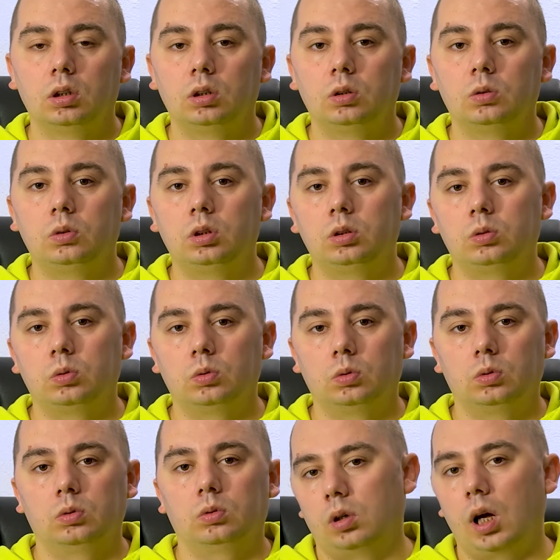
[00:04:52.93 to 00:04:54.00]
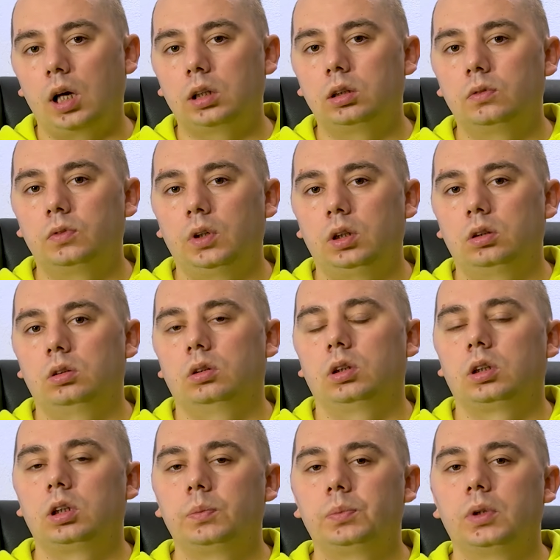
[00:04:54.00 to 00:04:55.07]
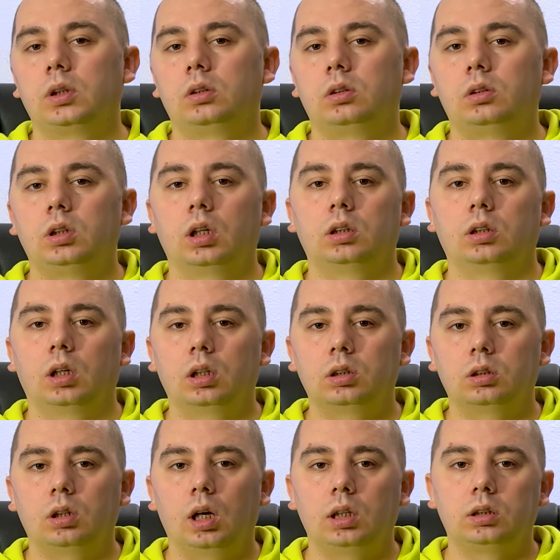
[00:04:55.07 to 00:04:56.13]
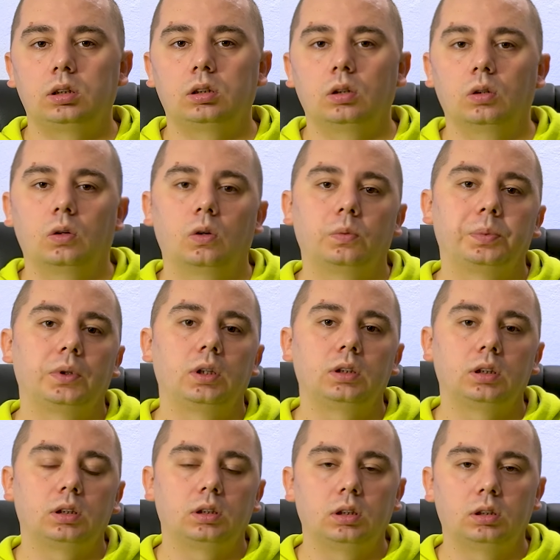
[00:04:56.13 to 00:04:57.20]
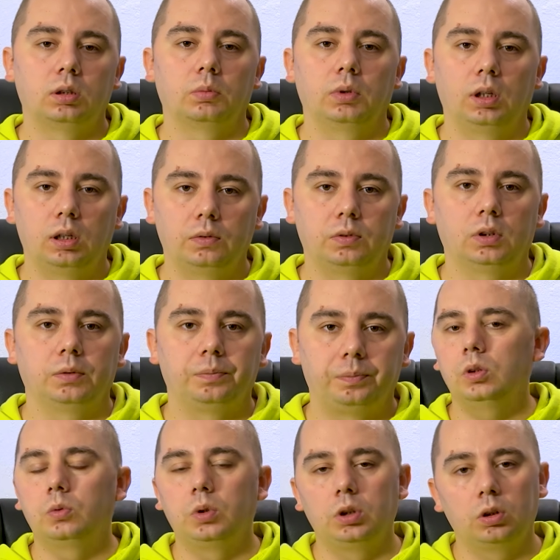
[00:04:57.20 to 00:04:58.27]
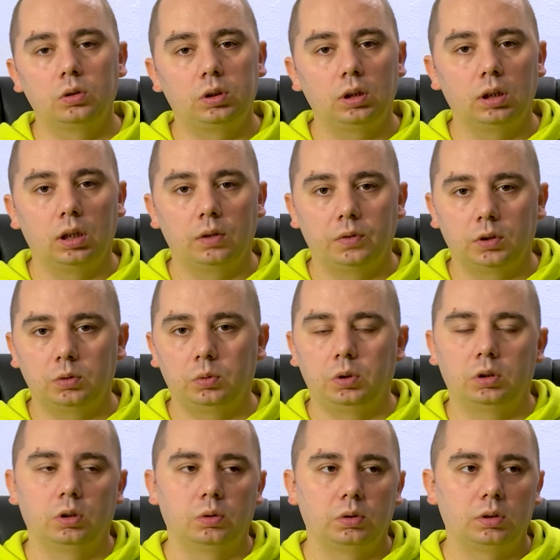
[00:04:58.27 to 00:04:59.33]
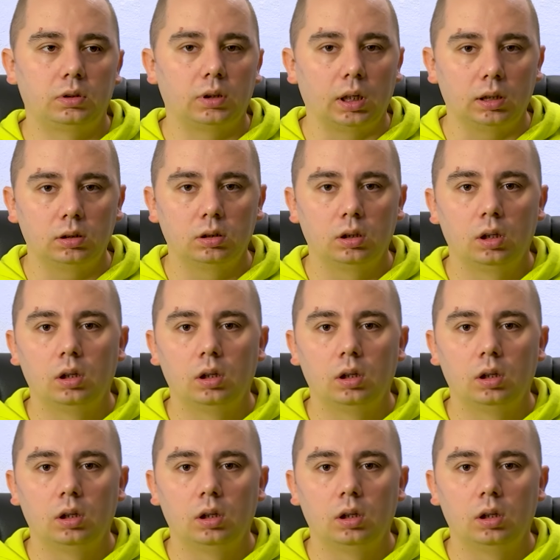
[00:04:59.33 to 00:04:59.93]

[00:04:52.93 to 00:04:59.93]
you need to activate encrypted DNS at operating system level. Windows 11, Windows 10,